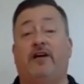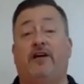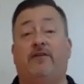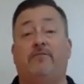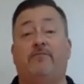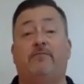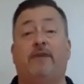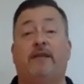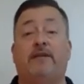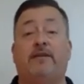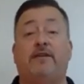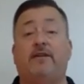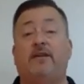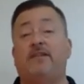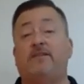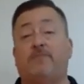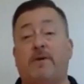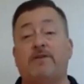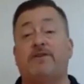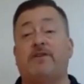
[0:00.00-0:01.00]
metal,
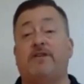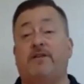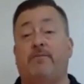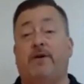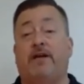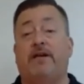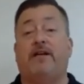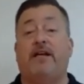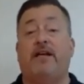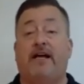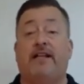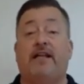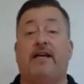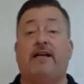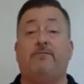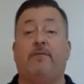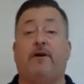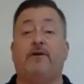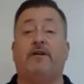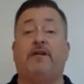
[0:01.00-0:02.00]
especially the metal
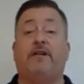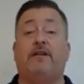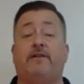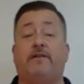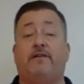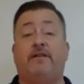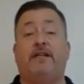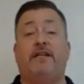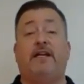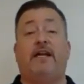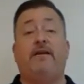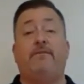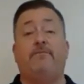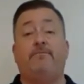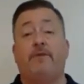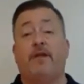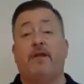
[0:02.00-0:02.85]
halide market today.